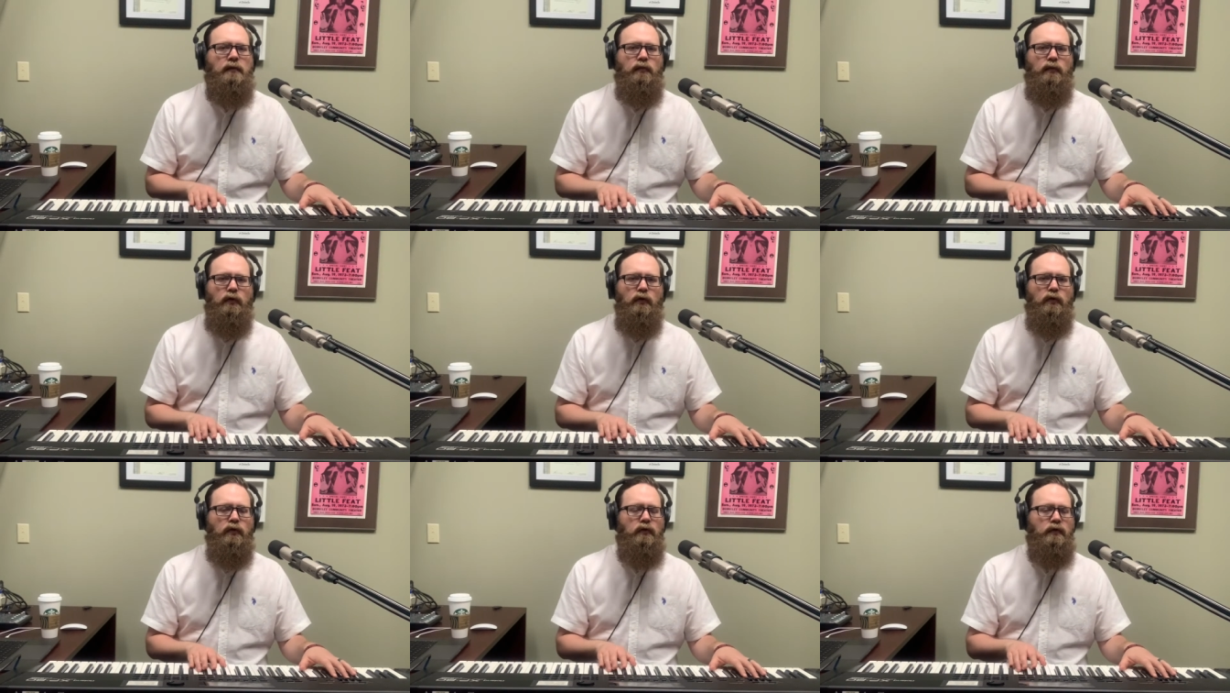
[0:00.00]

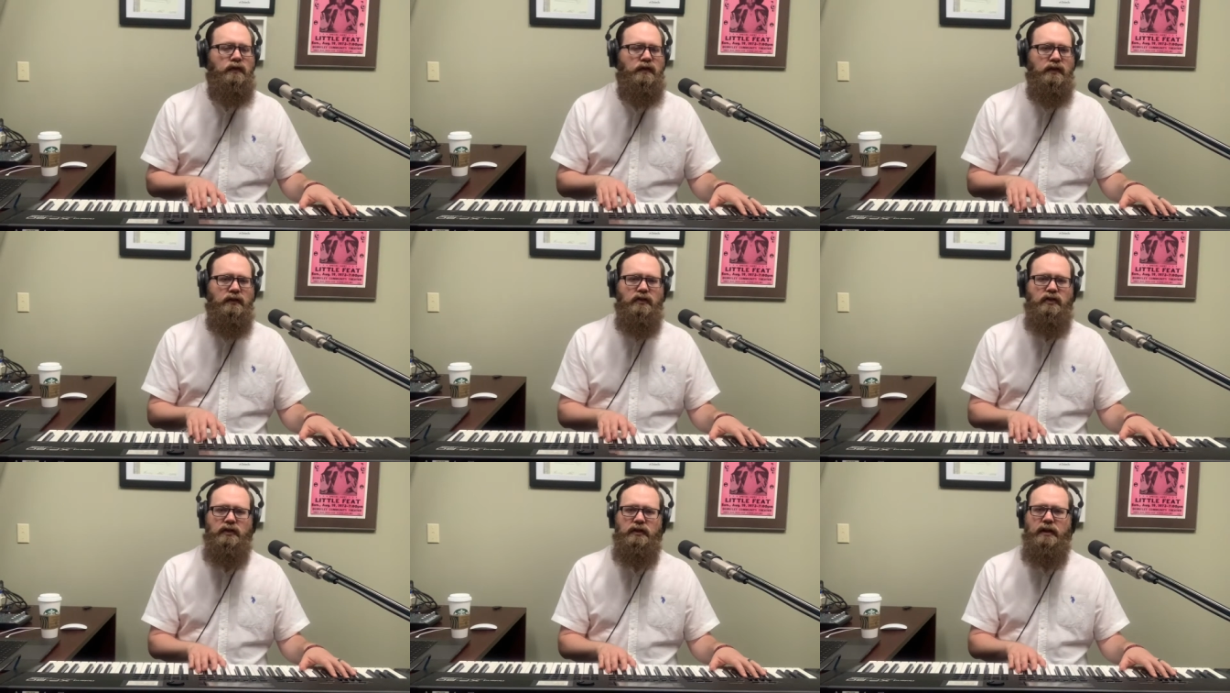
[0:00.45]
pulls
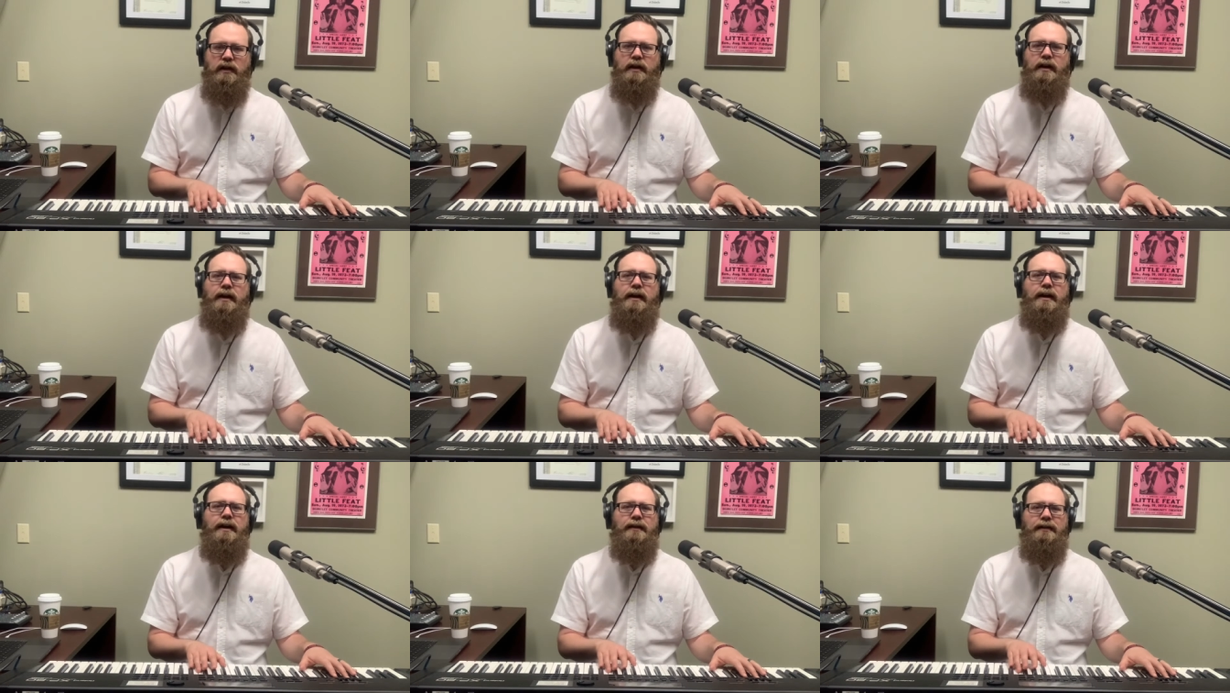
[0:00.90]
the
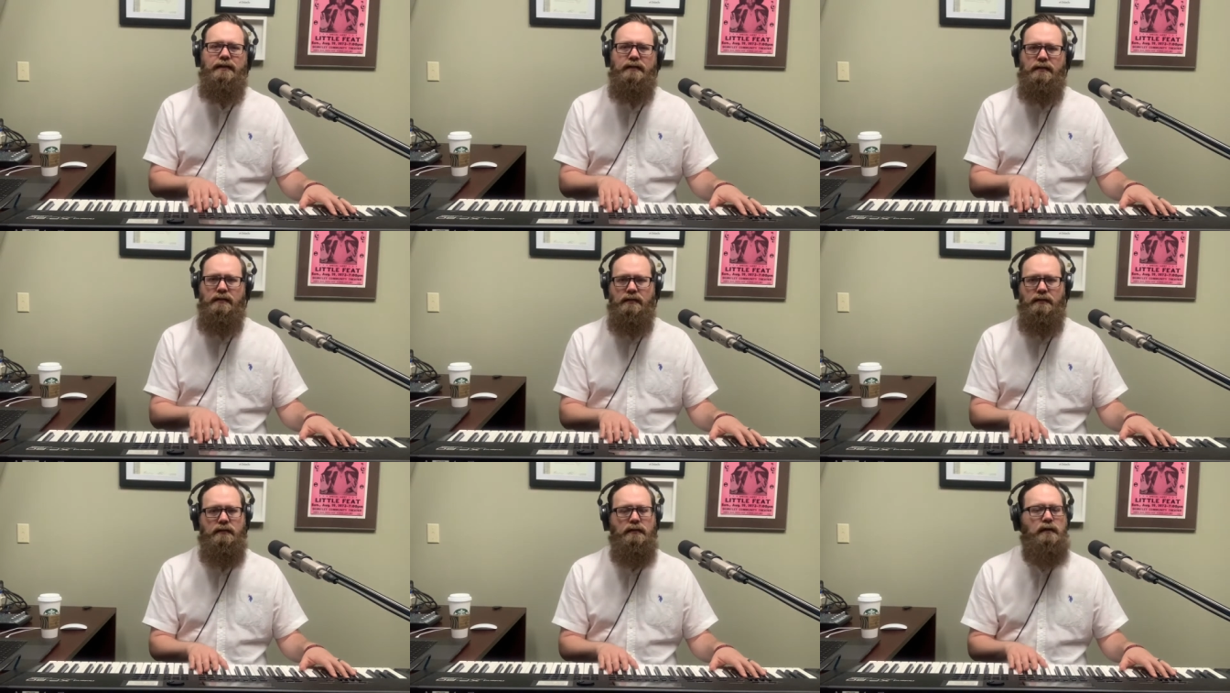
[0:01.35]

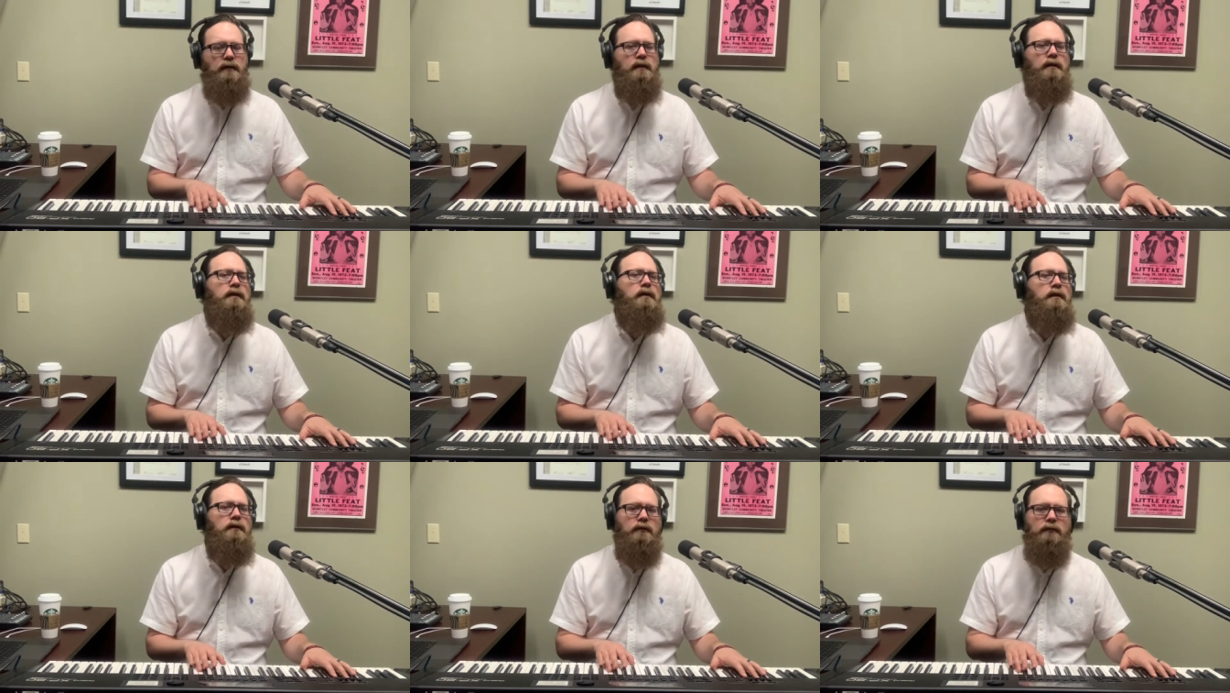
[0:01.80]
shades
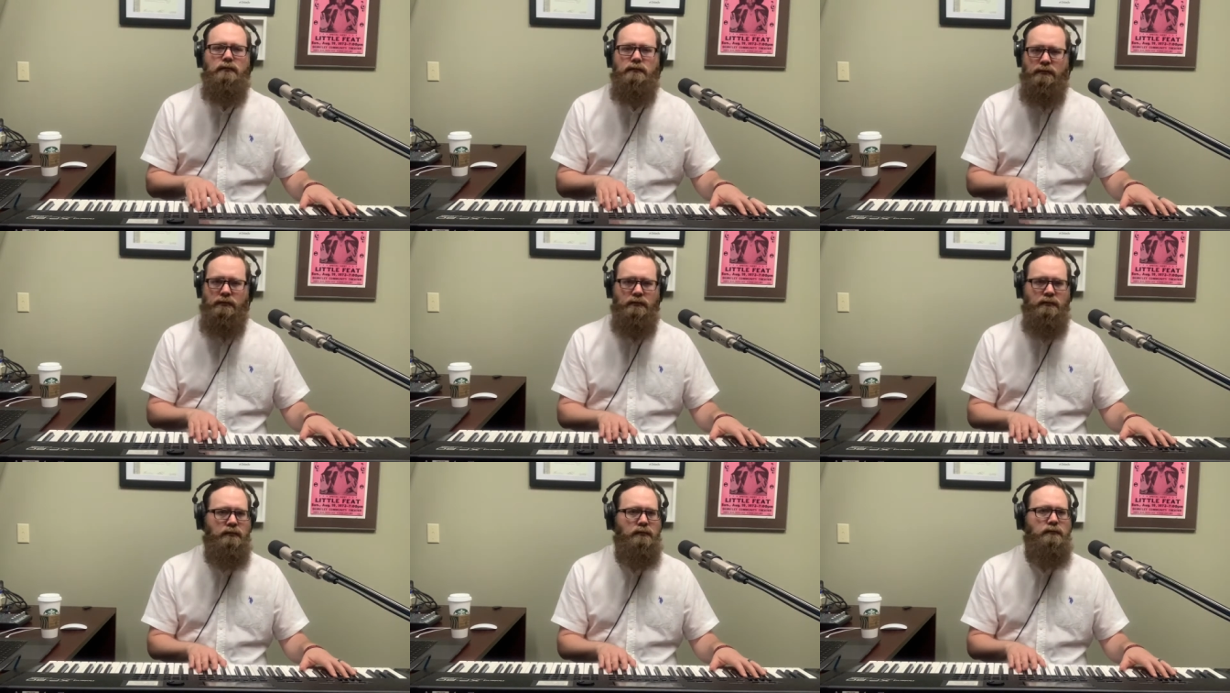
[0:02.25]
down
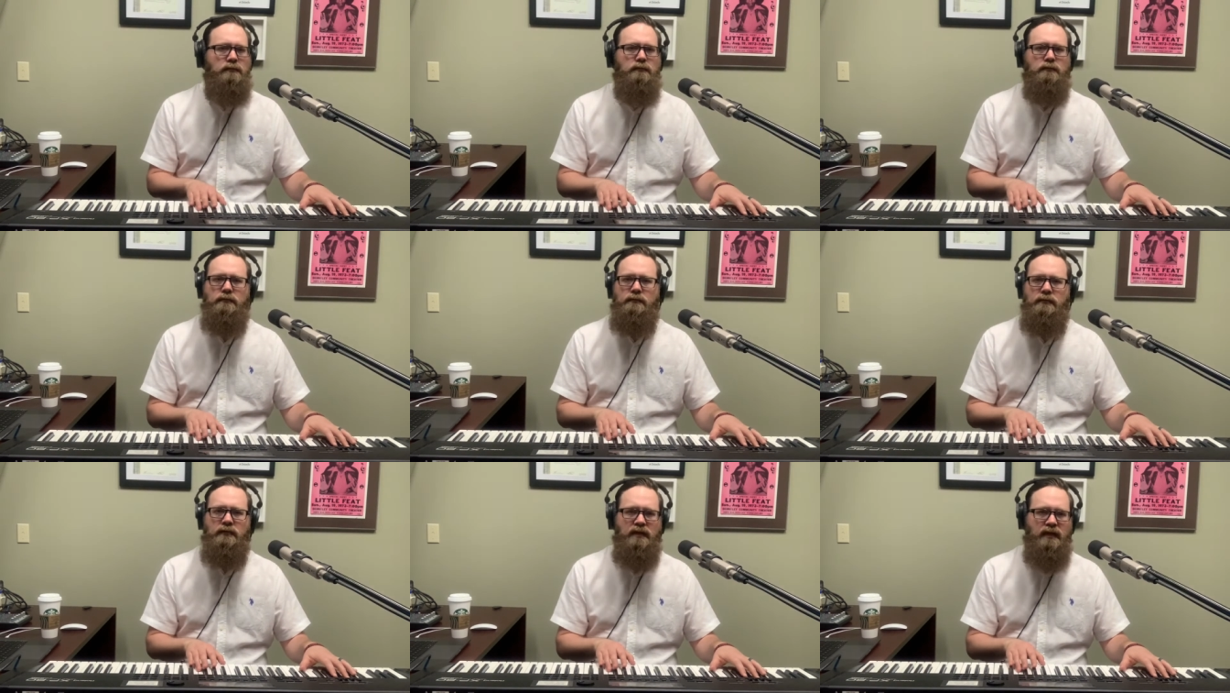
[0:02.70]

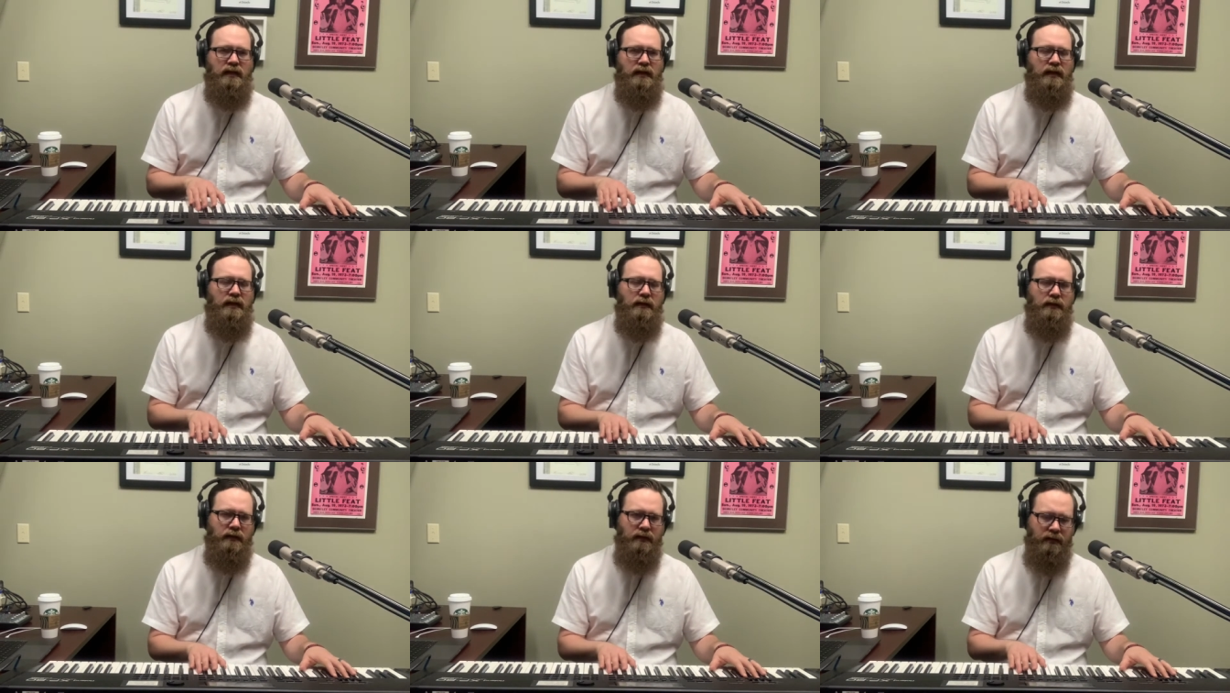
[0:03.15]

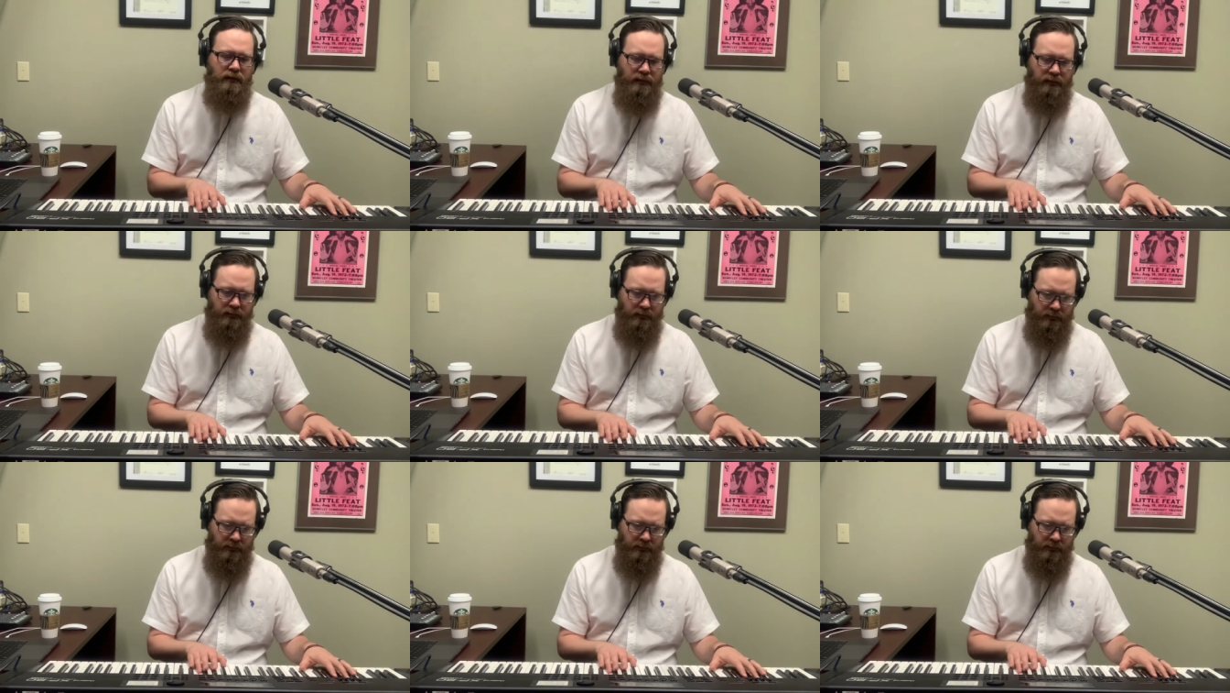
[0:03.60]
tight,